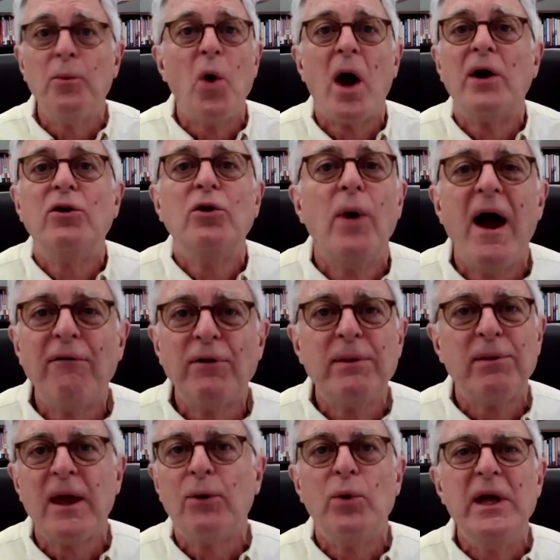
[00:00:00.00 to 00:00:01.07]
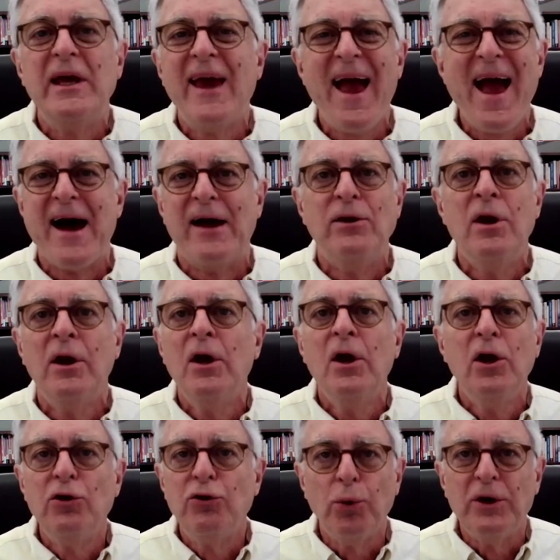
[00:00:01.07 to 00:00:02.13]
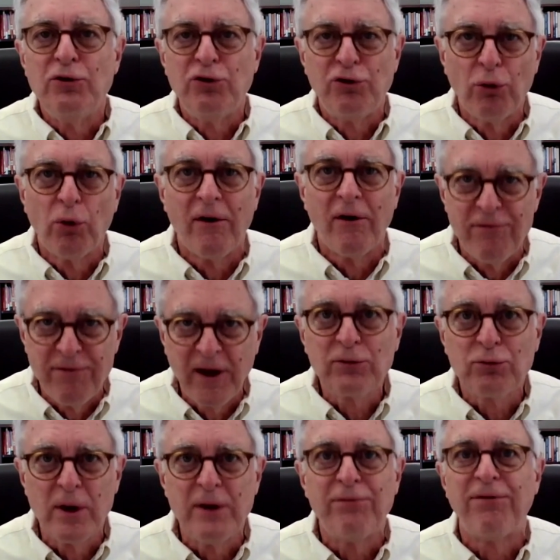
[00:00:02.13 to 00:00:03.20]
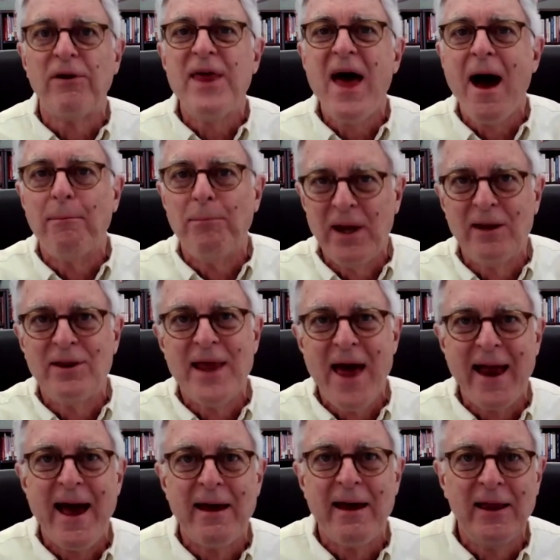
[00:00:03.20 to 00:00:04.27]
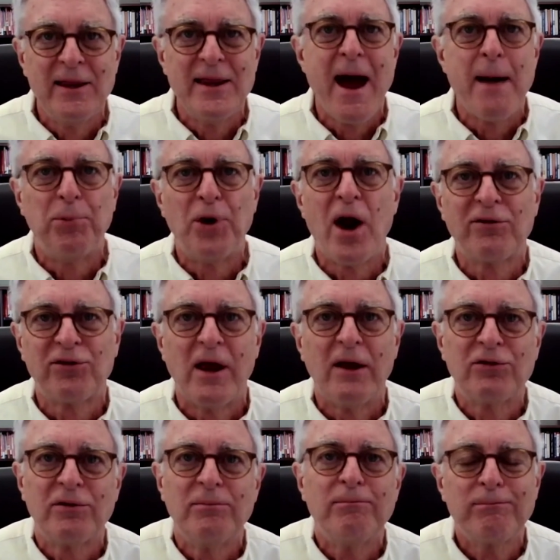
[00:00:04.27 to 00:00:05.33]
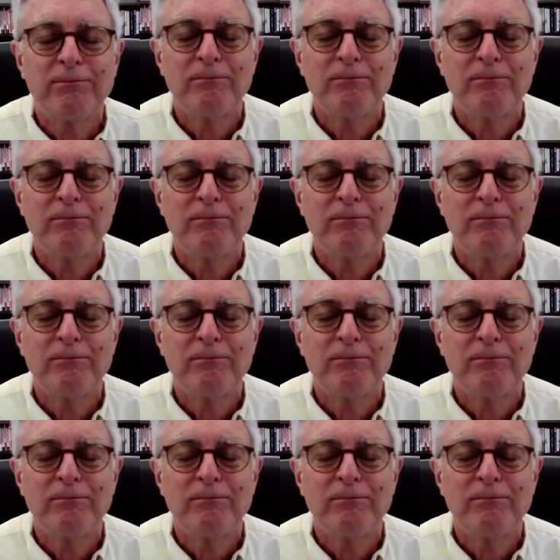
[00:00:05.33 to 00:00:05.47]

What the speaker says: We want to do everything we can to ensure a victory for them in that process.